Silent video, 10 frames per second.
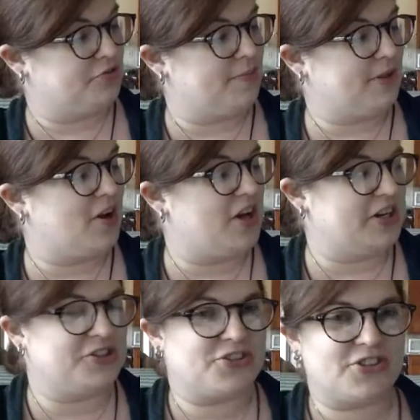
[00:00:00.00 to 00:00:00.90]
from the
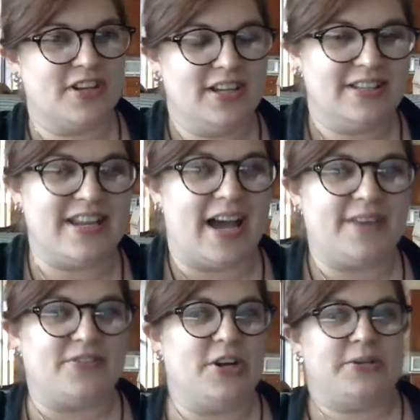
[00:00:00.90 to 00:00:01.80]
cottage. Yeah, I
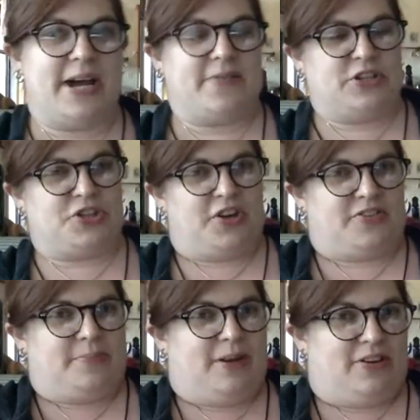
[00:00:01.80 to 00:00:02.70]
have no doubt that
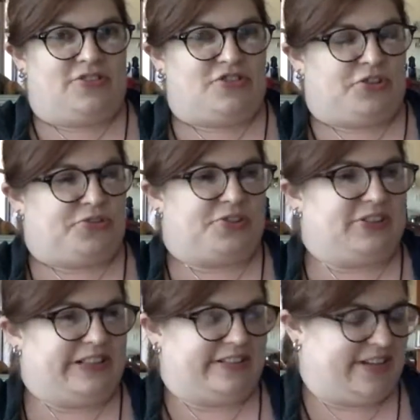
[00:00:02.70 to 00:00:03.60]
Charles and Mary's children
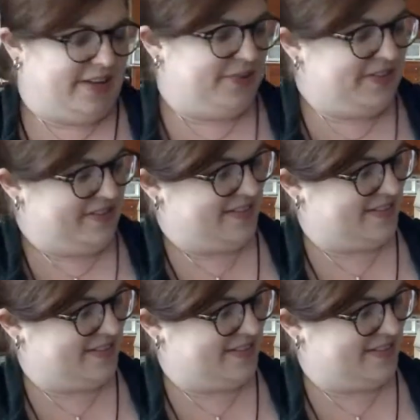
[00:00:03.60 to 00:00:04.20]
are little tyrants.